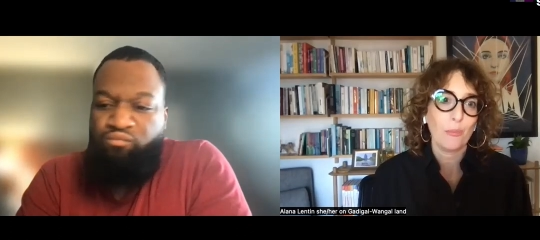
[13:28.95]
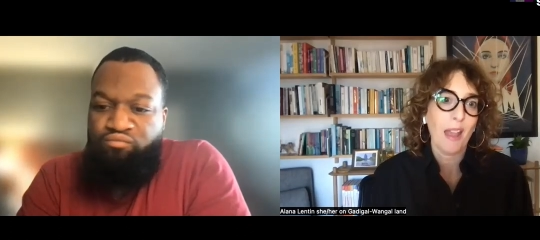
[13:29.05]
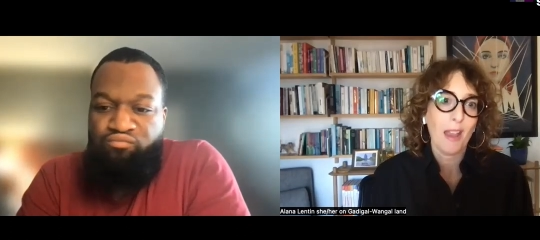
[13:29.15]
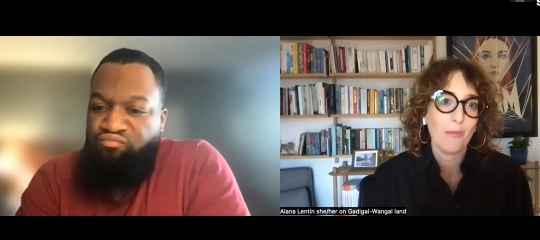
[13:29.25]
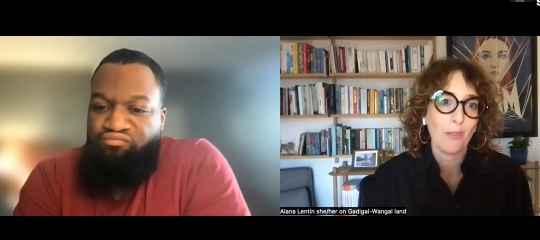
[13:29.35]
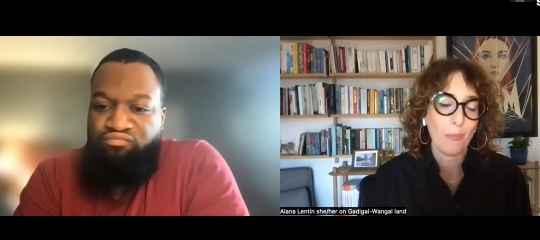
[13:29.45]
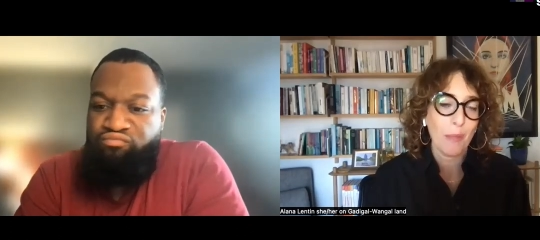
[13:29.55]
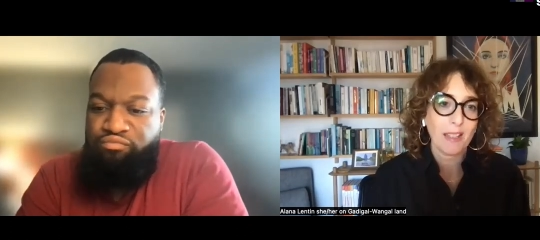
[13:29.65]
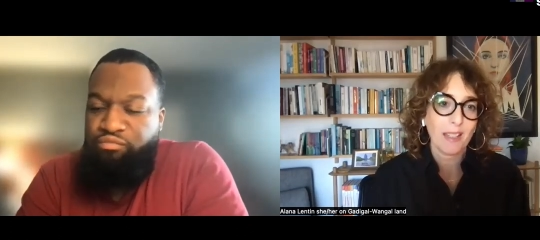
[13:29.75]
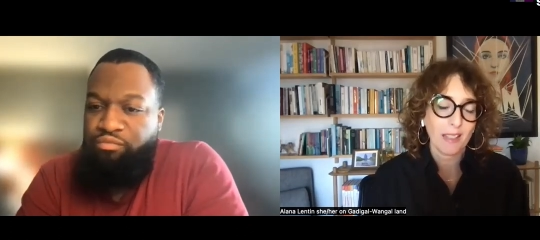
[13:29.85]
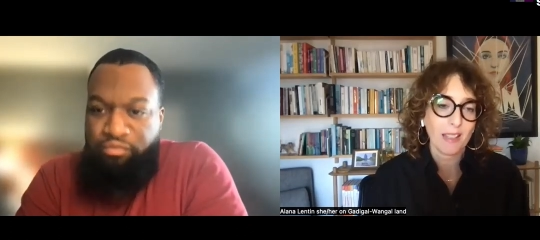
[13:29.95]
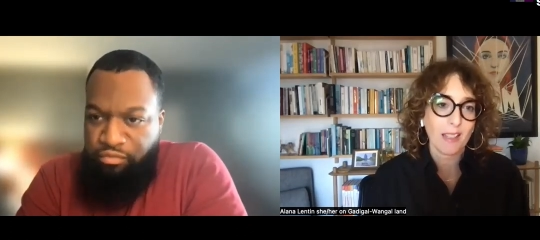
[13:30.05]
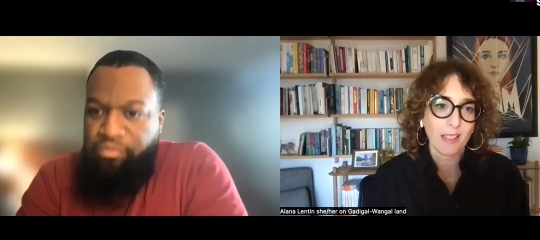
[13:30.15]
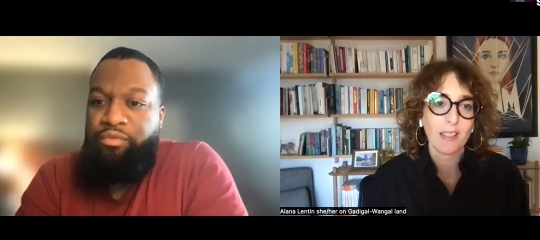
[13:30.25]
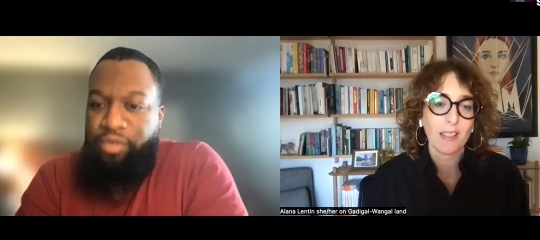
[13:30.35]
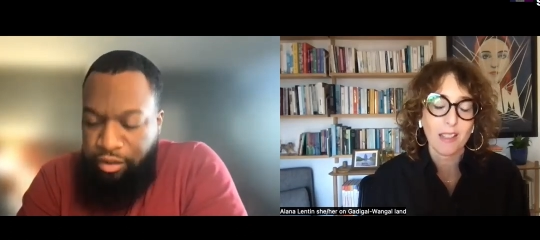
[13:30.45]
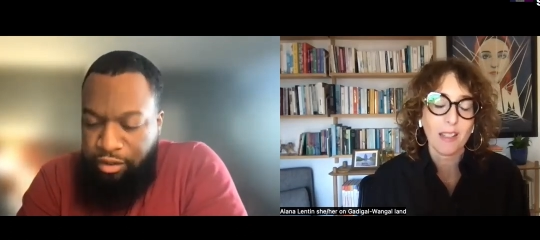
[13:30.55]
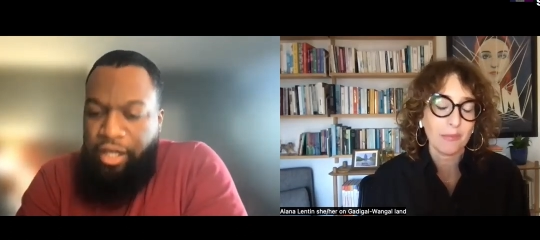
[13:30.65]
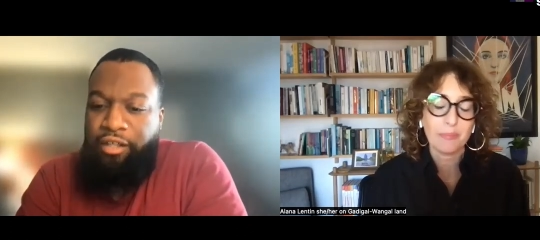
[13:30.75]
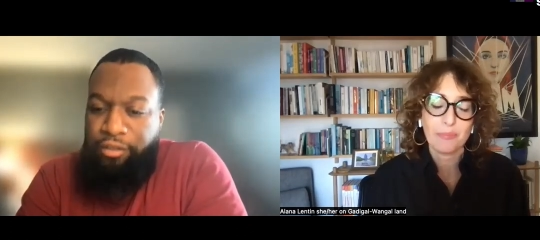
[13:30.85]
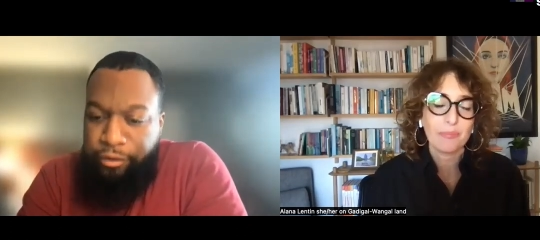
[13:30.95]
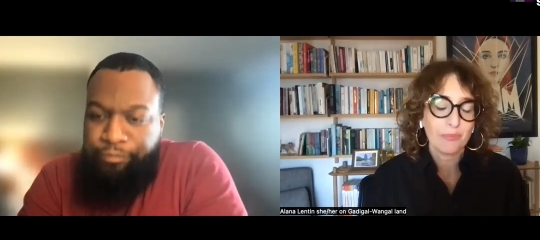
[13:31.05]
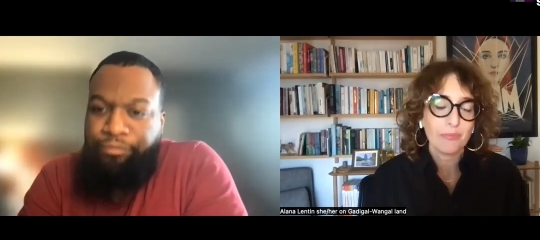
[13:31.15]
Speaker 1: to pay for basic necessities. Exactly.